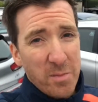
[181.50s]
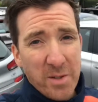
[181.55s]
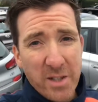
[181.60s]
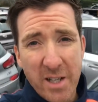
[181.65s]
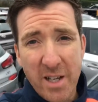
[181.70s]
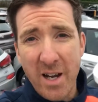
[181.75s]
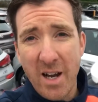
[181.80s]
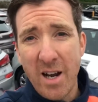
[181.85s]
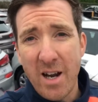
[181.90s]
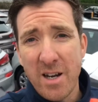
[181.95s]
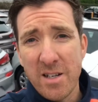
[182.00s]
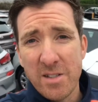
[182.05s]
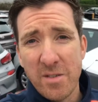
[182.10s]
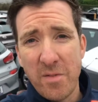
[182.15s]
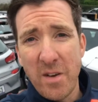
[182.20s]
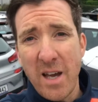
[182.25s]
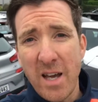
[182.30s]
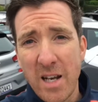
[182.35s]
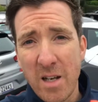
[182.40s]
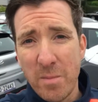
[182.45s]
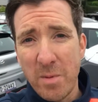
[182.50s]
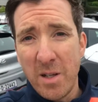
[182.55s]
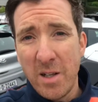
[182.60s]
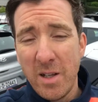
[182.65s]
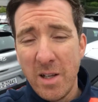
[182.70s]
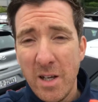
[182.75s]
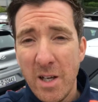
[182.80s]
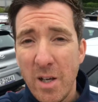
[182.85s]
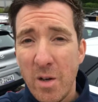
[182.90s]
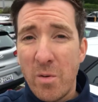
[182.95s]
of the cars available.
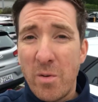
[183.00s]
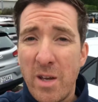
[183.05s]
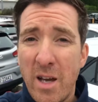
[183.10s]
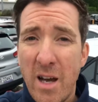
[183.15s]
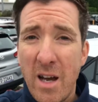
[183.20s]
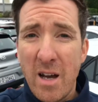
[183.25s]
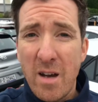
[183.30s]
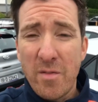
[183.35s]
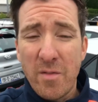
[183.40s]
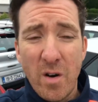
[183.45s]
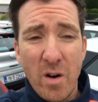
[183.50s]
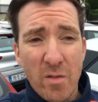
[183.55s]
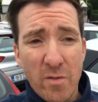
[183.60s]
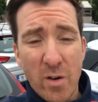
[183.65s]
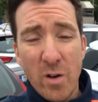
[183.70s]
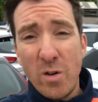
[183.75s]
We have over